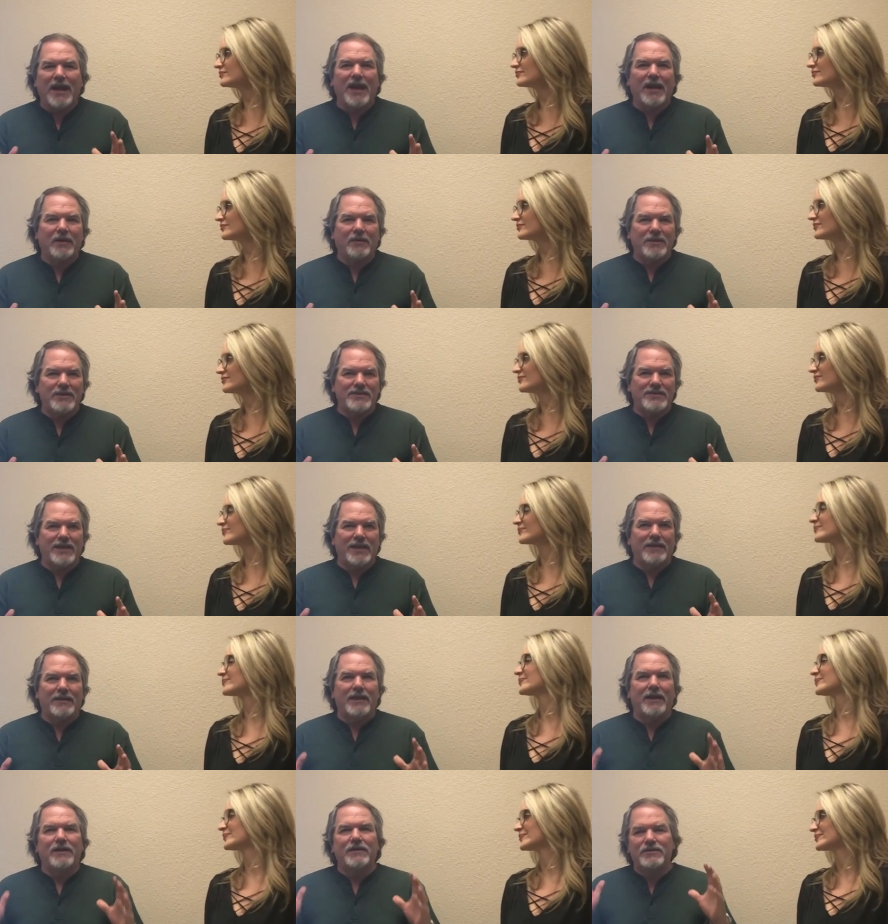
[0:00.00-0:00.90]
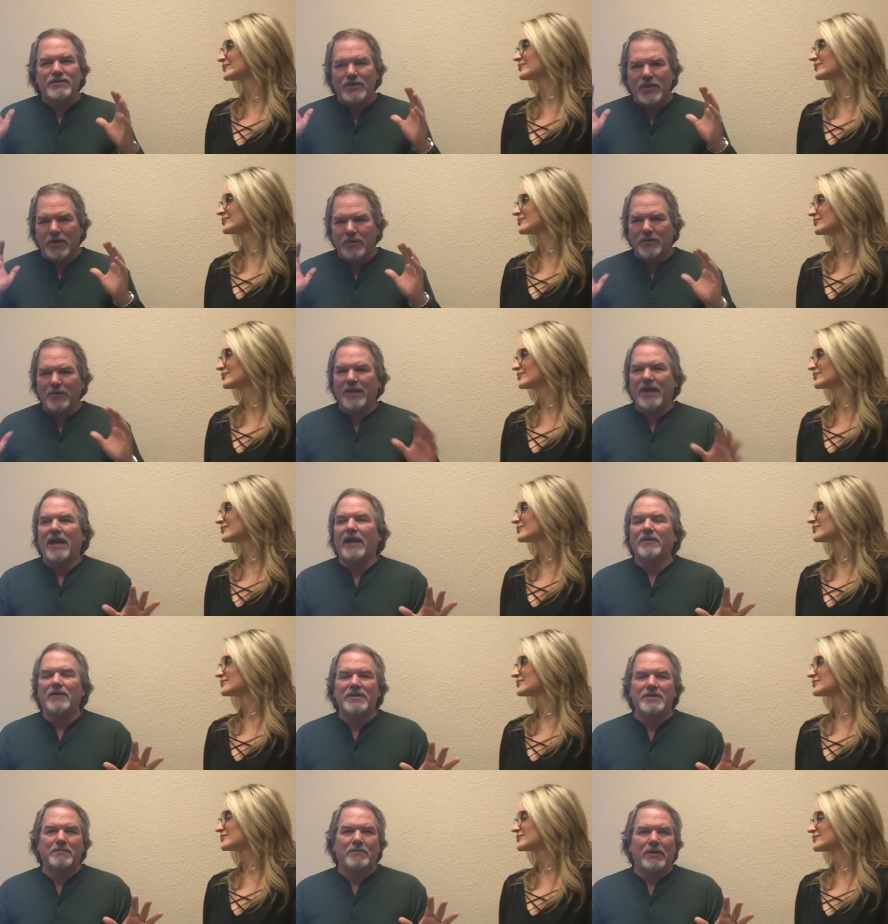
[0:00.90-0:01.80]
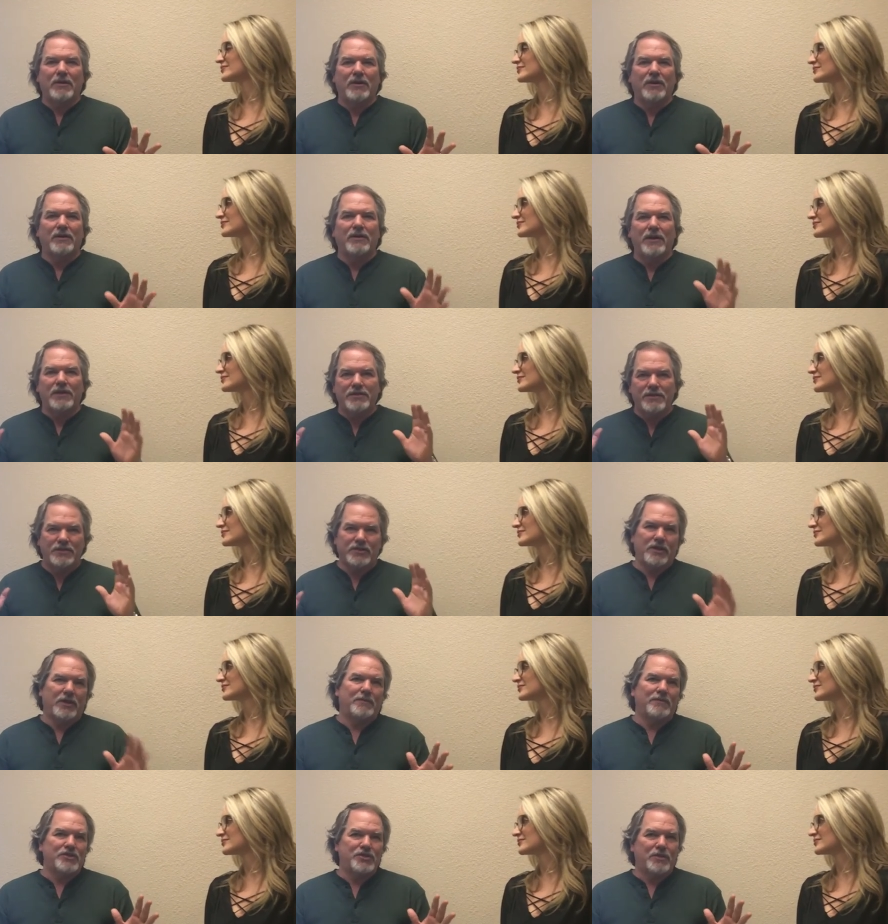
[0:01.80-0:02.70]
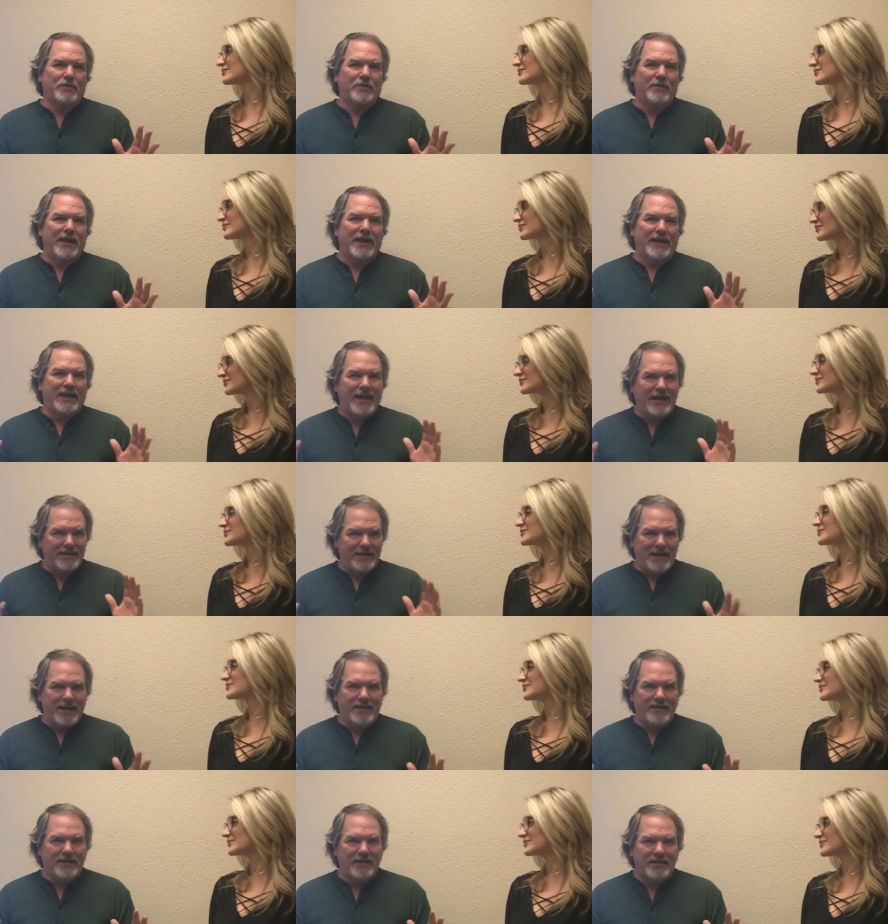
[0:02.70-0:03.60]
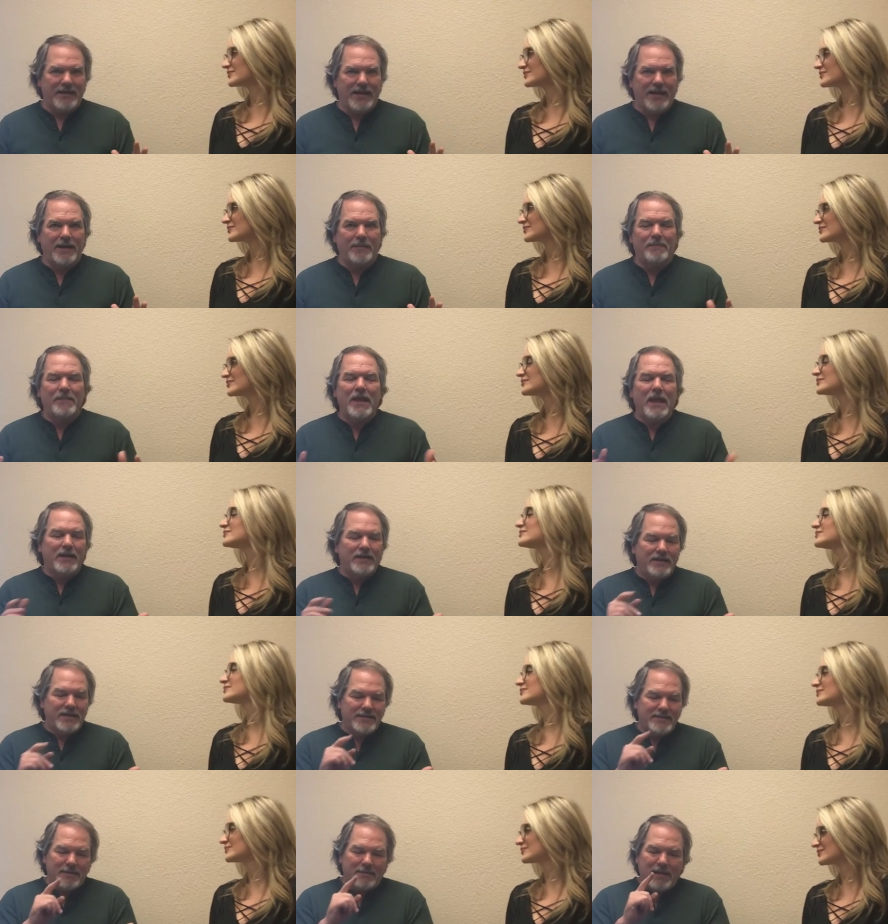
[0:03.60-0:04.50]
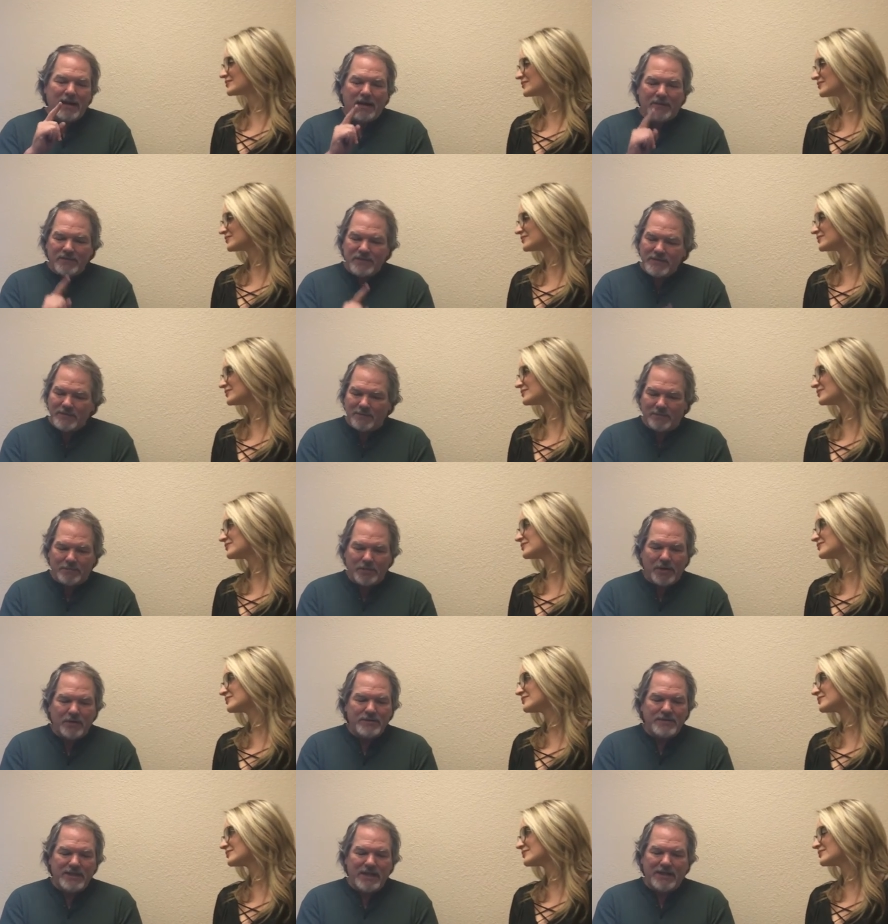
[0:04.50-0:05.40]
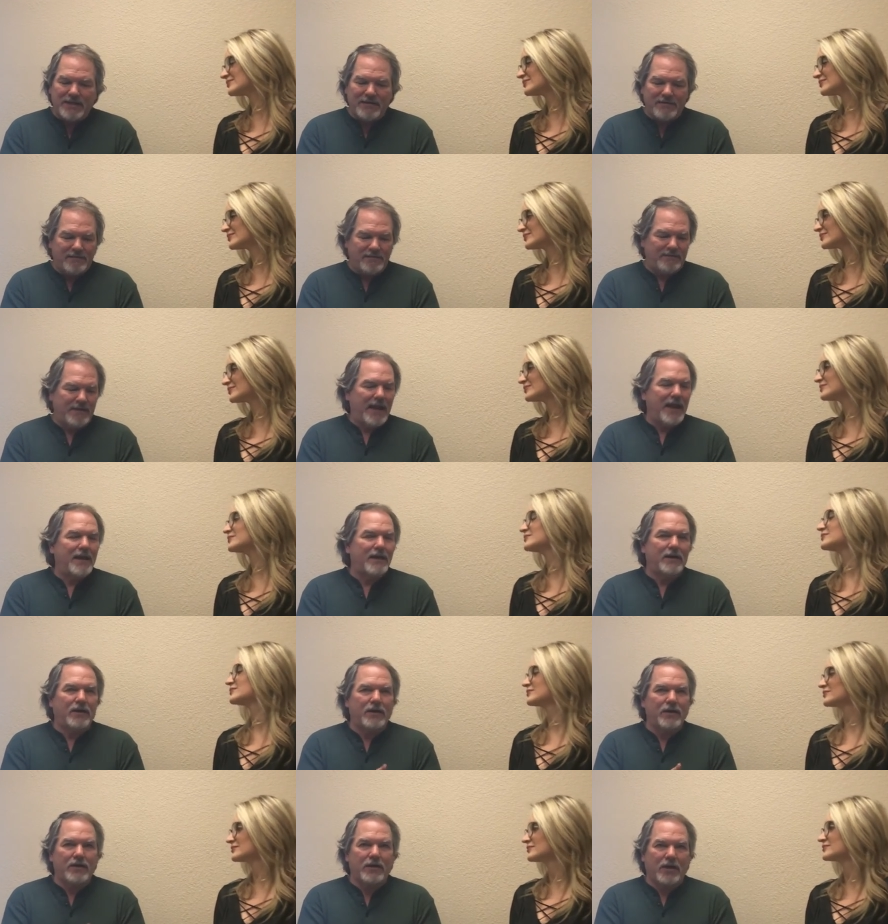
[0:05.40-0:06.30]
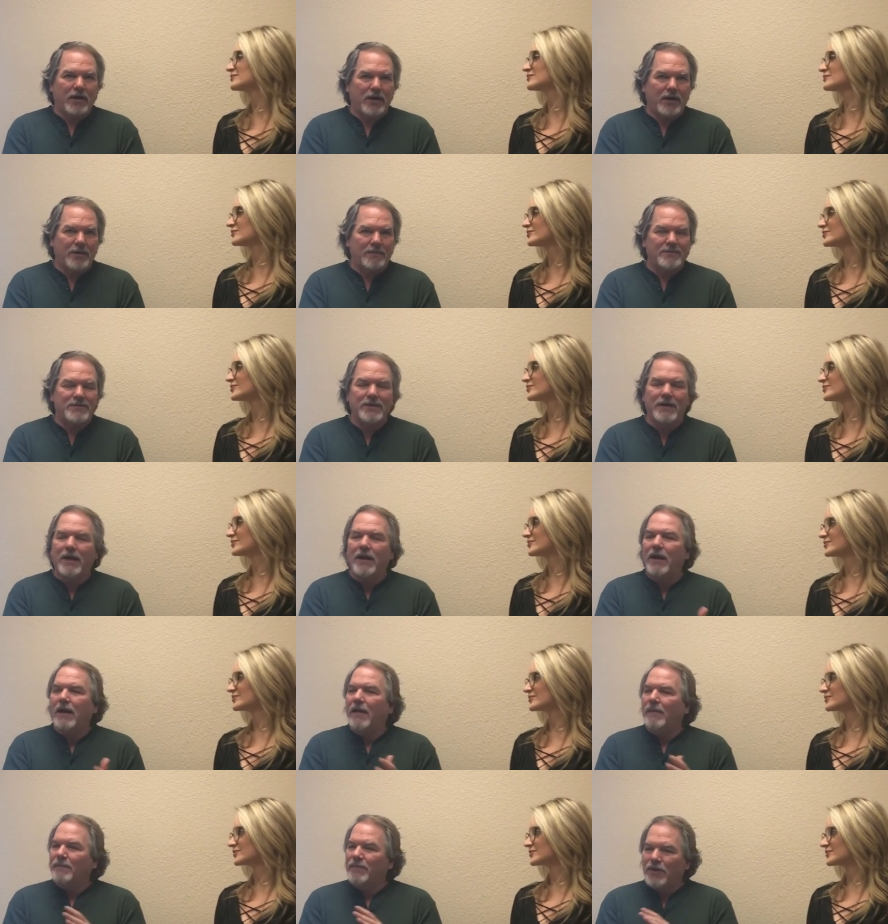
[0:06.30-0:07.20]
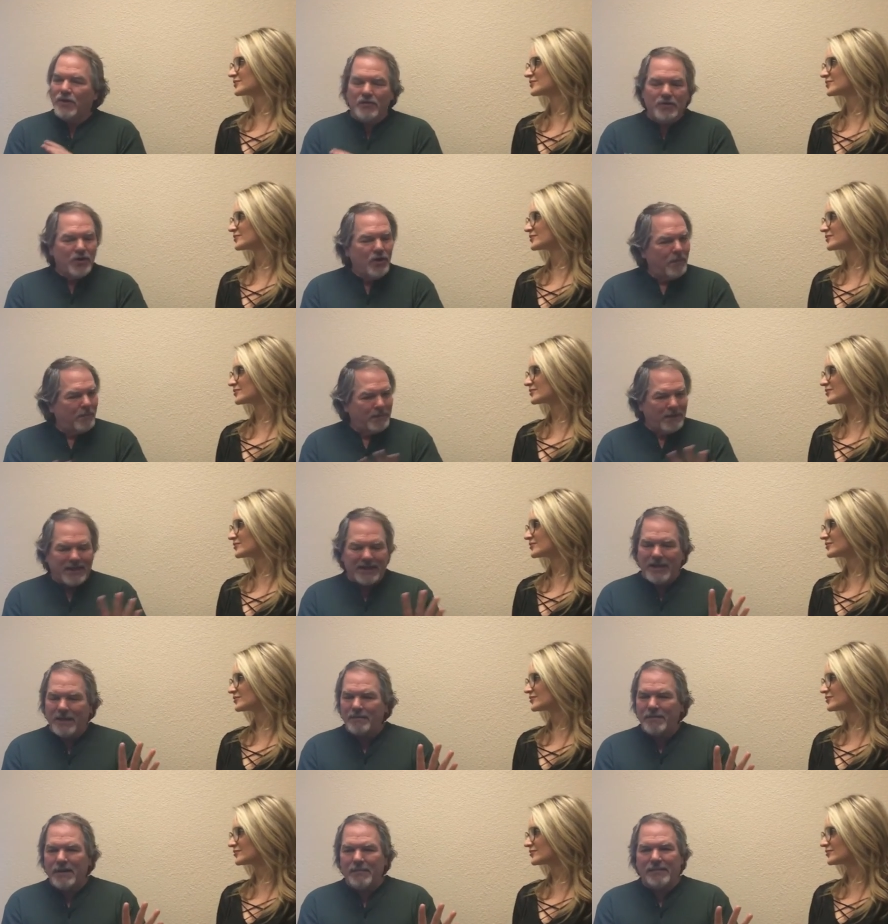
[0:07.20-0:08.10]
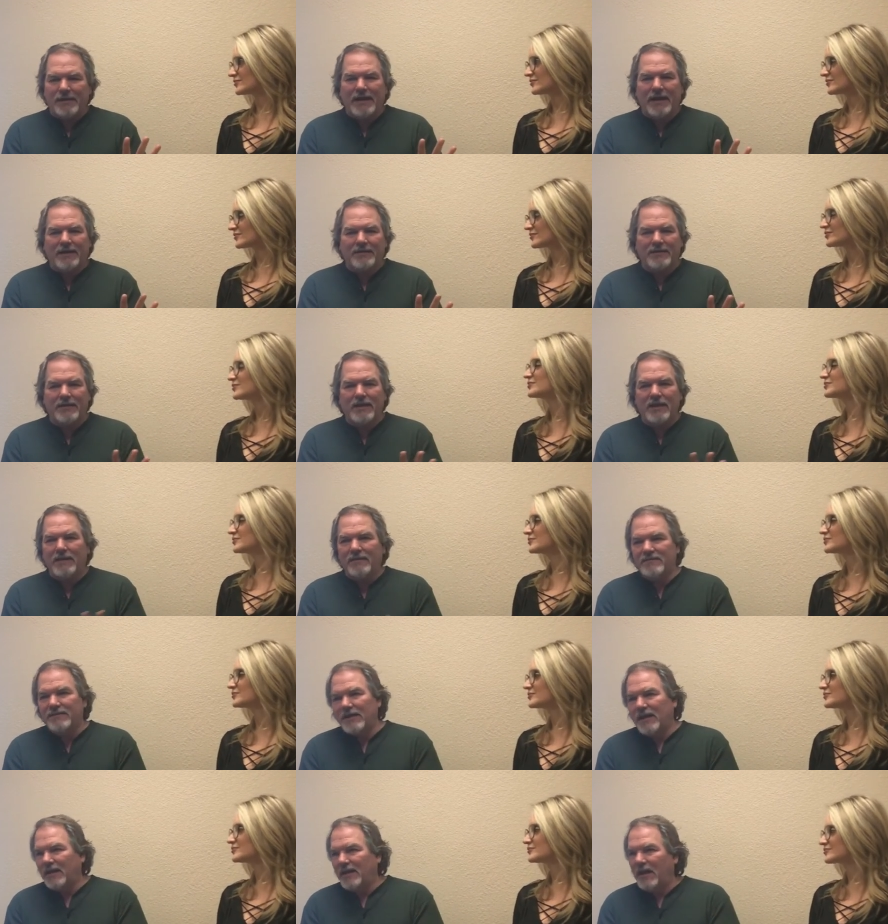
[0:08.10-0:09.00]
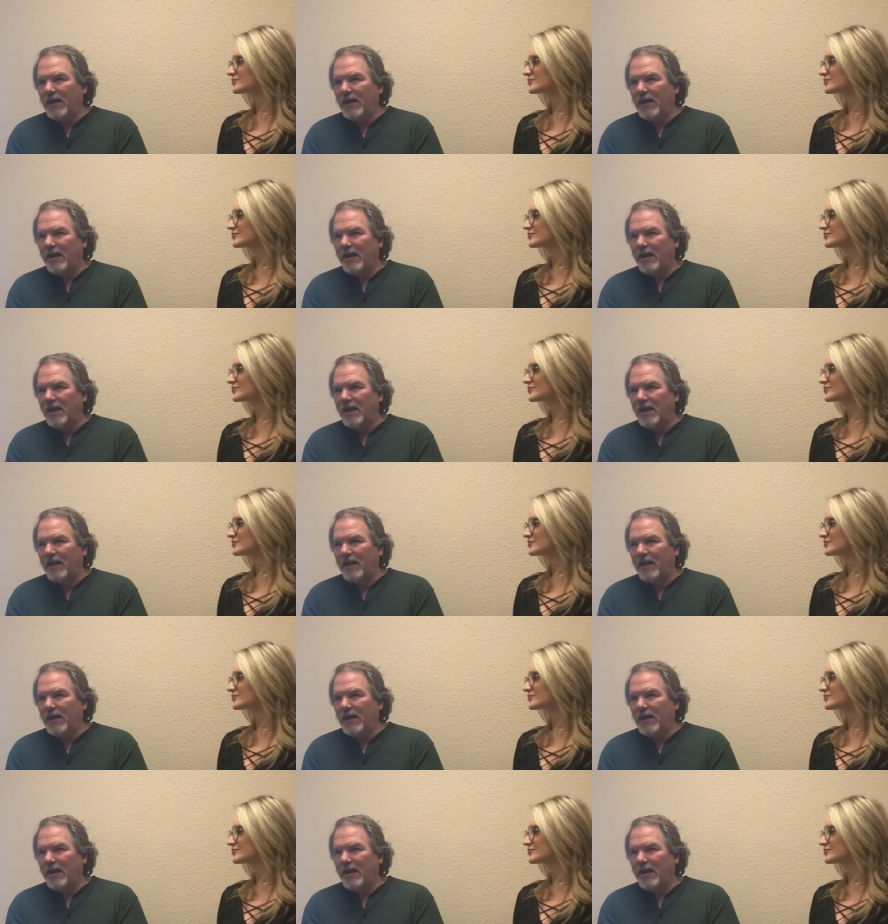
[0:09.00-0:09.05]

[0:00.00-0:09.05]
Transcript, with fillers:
Speaker 1: calories in, total calories burn determines your weight at the end of the day. Doesn't matter if it's from protein, fat, or carbs. You know plenty of people out there that have done